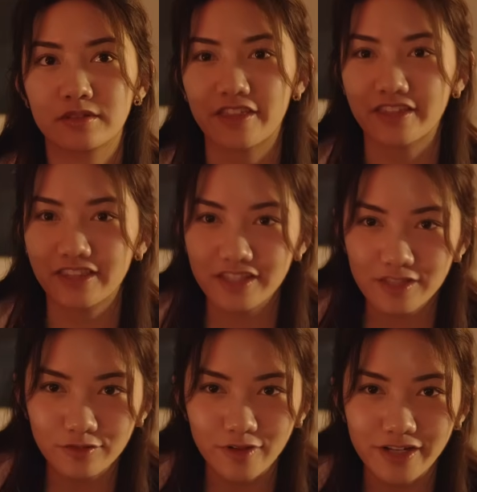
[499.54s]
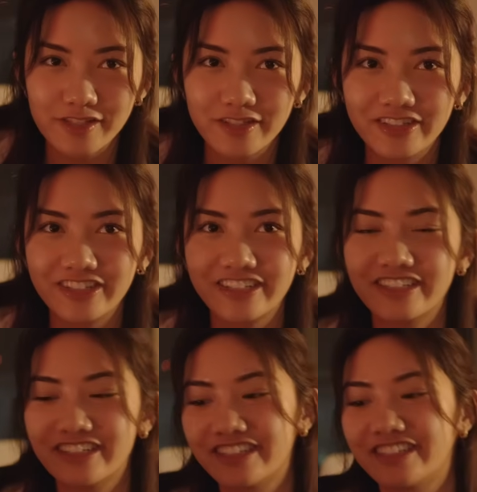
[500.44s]
I think that's the rice cooker.
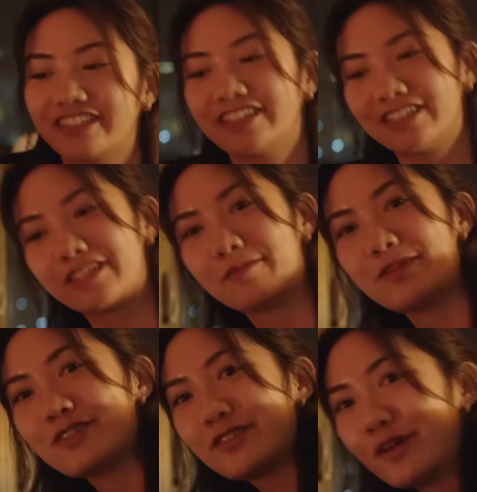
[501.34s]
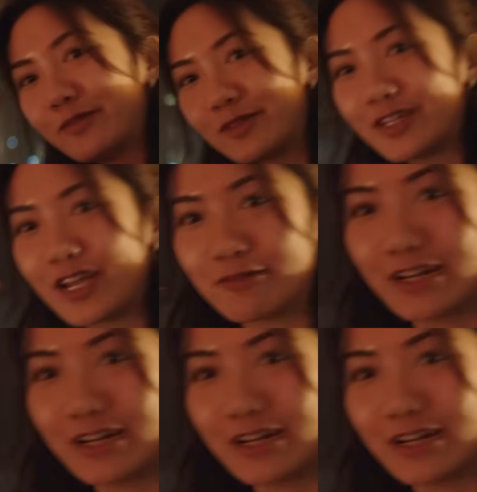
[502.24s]
Let me just double check what